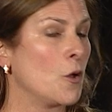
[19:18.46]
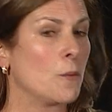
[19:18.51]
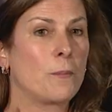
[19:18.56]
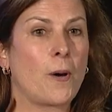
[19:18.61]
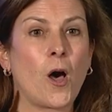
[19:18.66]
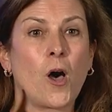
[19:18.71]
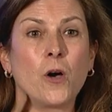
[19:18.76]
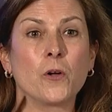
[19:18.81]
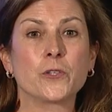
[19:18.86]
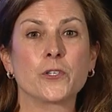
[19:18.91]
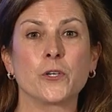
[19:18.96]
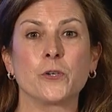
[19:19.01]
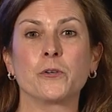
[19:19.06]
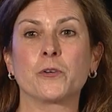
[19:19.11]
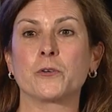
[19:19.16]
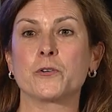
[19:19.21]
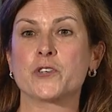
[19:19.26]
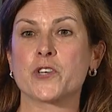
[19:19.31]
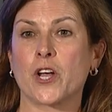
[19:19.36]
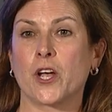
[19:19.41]
Paul
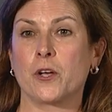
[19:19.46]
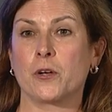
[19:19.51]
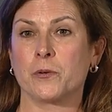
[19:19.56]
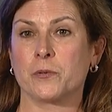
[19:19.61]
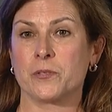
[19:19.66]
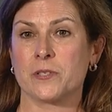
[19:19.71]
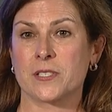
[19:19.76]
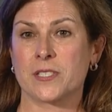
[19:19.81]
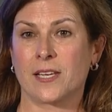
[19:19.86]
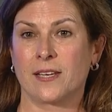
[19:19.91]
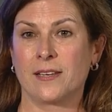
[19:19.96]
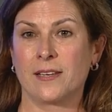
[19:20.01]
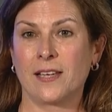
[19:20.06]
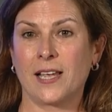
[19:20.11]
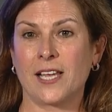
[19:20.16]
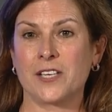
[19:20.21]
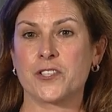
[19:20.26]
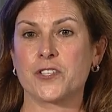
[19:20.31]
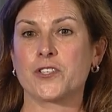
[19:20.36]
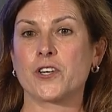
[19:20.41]
Tudor Jones
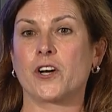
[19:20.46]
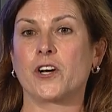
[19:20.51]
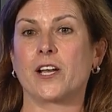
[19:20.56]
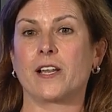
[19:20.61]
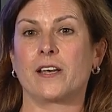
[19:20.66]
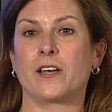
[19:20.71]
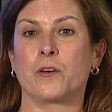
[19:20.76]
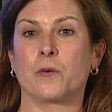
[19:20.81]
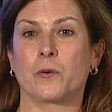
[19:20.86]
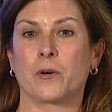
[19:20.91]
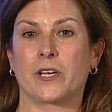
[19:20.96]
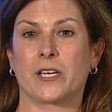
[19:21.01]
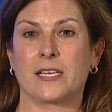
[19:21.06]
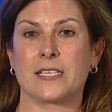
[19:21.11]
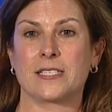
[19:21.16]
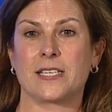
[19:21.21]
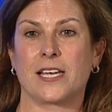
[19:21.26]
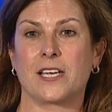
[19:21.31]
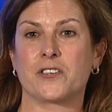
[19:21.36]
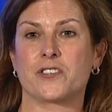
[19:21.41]
has started an
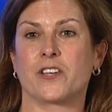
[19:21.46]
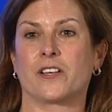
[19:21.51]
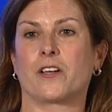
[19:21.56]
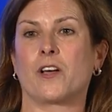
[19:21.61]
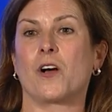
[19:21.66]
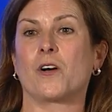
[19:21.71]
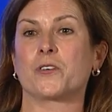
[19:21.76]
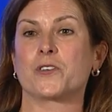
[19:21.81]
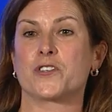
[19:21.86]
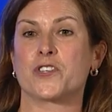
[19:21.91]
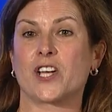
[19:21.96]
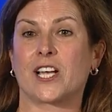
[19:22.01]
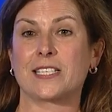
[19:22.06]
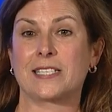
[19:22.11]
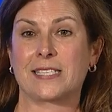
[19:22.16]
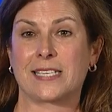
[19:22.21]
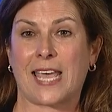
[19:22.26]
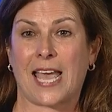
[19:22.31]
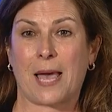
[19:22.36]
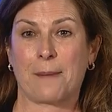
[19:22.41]
organization called
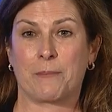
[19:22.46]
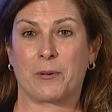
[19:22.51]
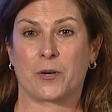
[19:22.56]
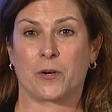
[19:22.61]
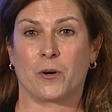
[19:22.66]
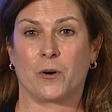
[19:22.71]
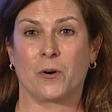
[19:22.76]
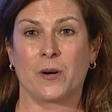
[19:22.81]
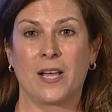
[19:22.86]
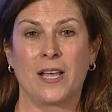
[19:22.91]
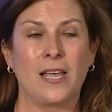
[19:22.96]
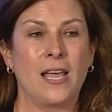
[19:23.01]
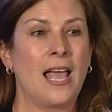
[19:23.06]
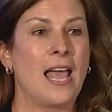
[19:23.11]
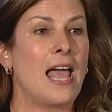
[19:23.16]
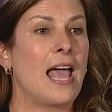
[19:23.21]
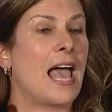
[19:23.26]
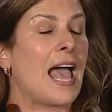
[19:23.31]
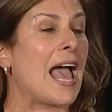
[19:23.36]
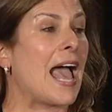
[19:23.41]
Just Capital
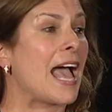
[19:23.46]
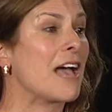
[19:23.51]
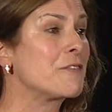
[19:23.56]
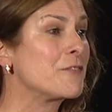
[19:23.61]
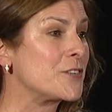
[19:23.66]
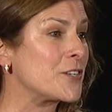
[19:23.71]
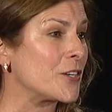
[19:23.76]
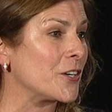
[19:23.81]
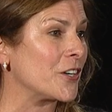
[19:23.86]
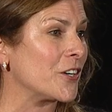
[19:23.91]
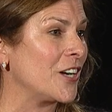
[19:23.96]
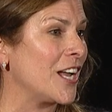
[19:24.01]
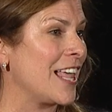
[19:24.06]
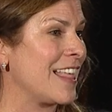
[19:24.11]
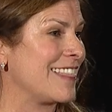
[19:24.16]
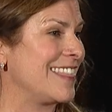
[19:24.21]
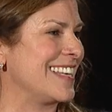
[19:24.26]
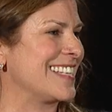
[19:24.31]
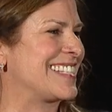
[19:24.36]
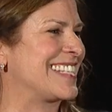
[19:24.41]
after
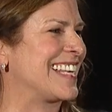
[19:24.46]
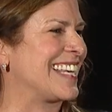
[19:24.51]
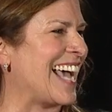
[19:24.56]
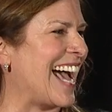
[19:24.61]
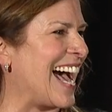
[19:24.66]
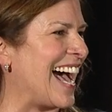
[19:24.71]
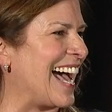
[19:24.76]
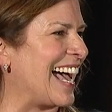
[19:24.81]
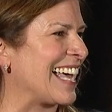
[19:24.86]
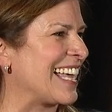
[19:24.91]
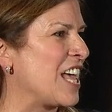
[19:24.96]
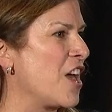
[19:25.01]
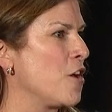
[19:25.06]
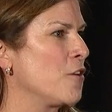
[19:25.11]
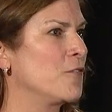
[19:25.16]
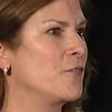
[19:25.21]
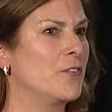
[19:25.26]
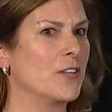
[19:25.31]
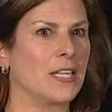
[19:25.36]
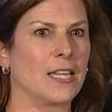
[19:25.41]
this guy
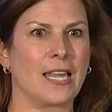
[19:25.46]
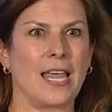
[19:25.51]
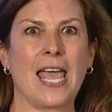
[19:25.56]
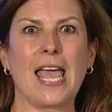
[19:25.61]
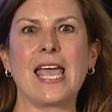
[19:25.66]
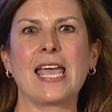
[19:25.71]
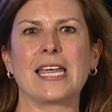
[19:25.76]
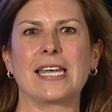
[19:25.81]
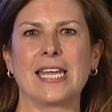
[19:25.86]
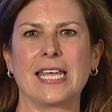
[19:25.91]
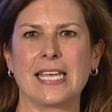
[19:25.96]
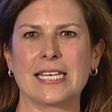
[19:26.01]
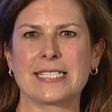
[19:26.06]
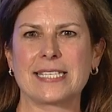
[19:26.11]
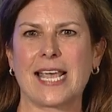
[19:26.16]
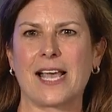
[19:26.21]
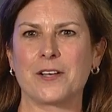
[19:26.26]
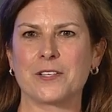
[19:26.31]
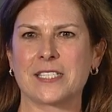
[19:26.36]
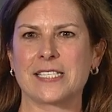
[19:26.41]
fled his
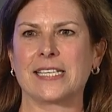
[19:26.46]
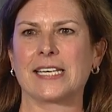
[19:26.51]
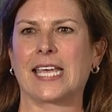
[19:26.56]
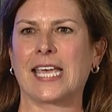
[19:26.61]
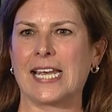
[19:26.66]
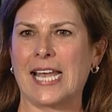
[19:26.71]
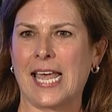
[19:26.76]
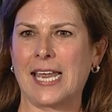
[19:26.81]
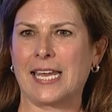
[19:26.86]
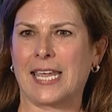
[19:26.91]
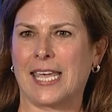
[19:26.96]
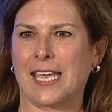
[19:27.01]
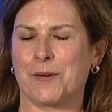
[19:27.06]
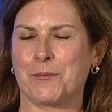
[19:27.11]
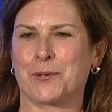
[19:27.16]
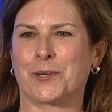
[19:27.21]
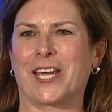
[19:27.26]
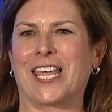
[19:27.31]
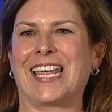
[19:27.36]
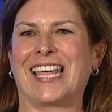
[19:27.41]
house in Connecticut
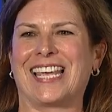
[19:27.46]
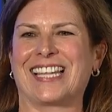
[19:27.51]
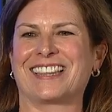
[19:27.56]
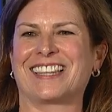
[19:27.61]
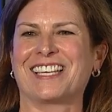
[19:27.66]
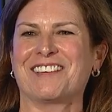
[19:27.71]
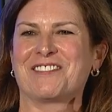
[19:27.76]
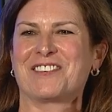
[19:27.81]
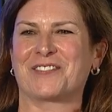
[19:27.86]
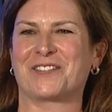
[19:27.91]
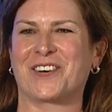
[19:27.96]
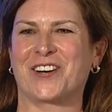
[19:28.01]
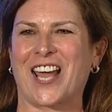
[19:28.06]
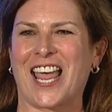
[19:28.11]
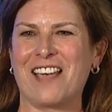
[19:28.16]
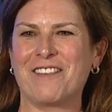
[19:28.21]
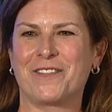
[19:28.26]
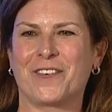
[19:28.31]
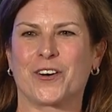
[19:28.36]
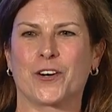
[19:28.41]
where he had lived
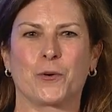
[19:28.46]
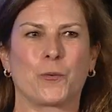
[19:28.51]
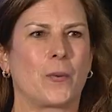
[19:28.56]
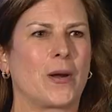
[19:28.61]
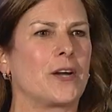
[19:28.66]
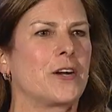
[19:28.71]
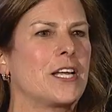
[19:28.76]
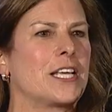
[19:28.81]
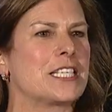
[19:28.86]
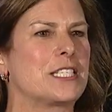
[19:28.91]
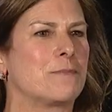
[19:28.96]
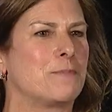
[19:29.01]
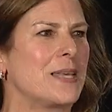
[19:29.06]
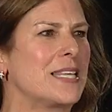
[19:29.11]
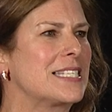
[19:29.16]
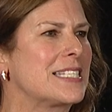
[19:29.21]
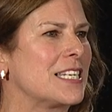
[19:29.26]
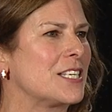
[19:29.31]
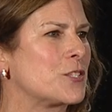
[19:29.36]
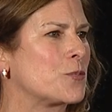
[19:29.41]
forever, where his
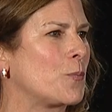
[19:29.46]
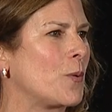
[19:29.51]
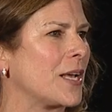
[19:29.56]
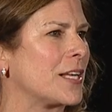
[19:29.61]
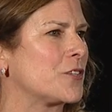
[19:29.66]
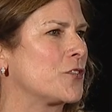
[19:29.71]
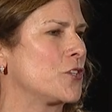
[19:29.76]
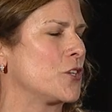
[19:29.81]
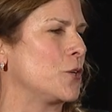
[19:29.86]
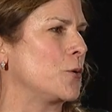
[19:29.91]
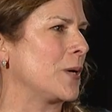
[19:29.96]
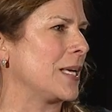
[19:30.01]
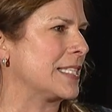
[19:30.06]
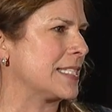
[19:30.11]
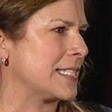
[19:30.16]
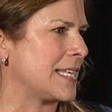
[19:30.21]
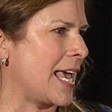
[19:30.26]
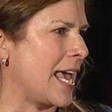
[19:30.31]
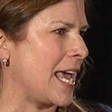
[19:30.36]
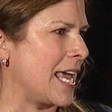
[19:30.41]
business was to
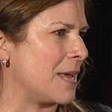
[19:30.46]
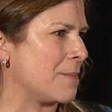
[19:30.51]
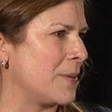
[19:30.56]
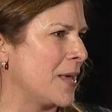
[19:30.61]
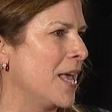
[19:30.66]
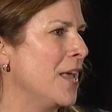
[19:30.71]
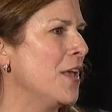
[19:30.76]
escape